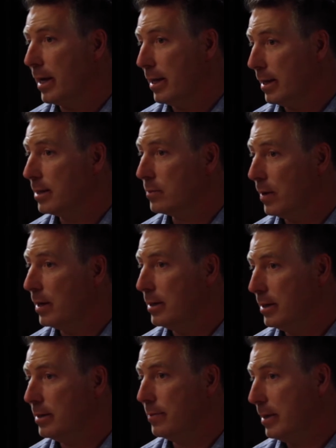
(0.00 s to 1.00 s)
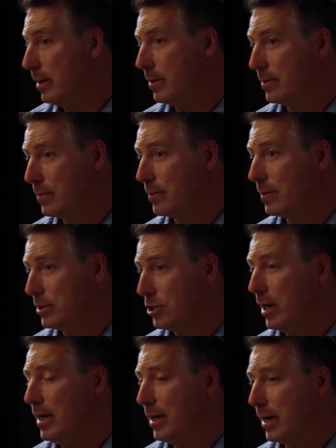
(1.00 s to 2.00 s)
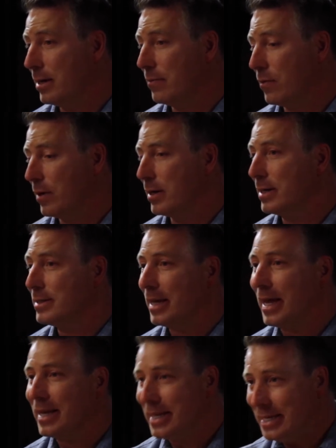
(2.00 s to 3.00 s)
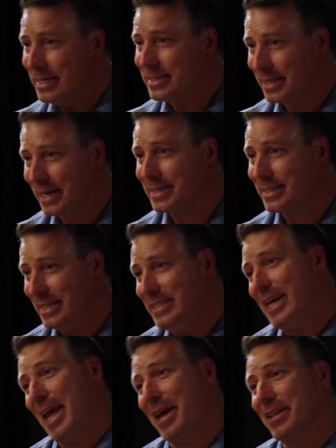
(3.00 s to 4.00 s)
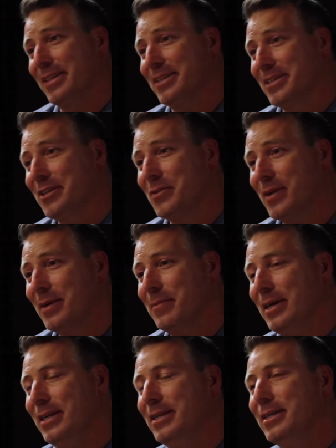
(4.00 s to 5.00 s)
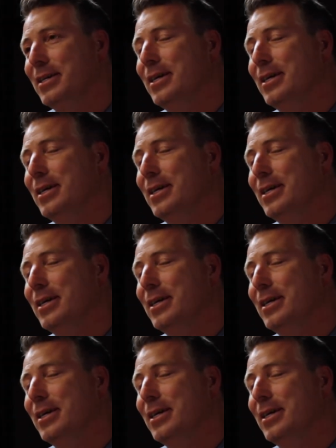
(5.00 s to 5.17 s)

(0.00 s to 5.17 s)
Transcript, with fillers: Again, that's why I need to be with Jay kind of for it. Because again, he's that detail. You yeah. know what I mean?